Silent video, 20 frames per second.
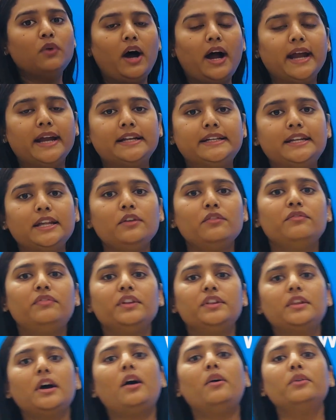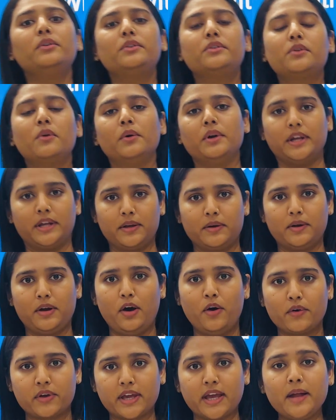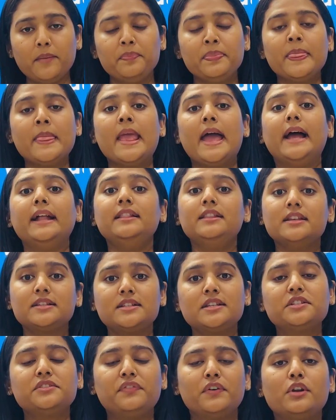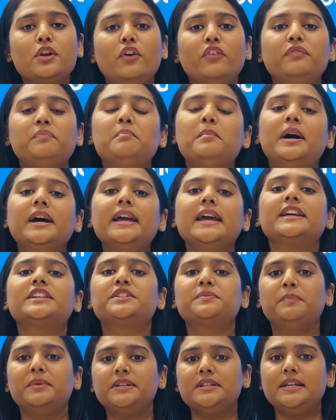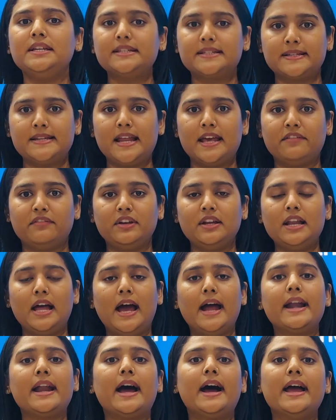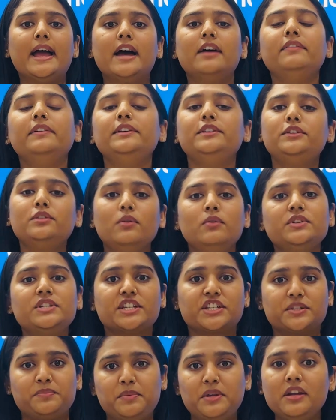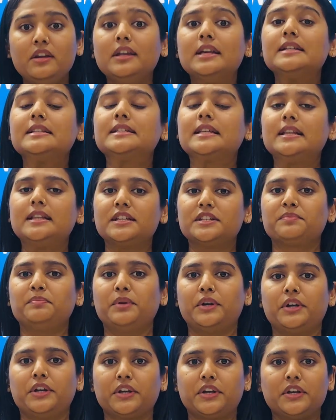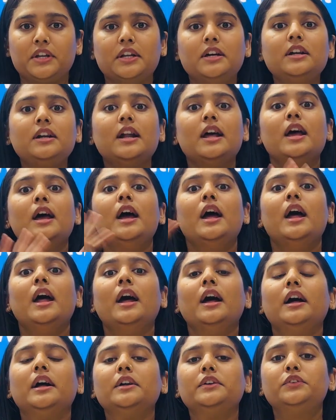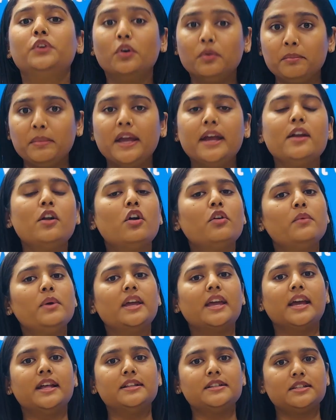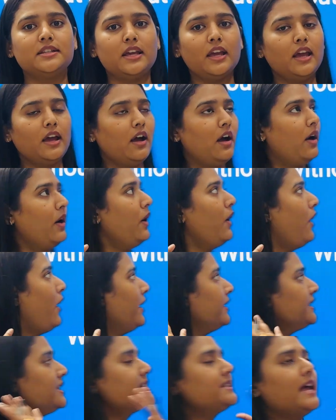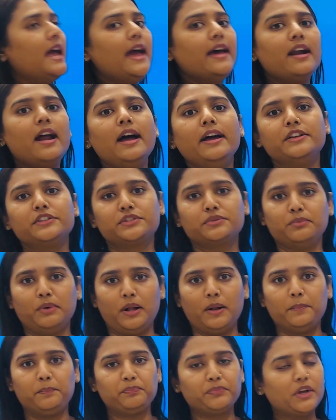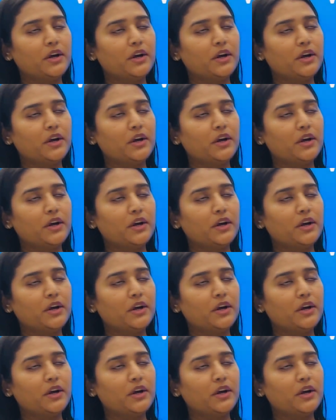to IT without coding. Okay. And this is one of my expertise level and I have a huge experience in this particular domain or we can say uh, on this era as well.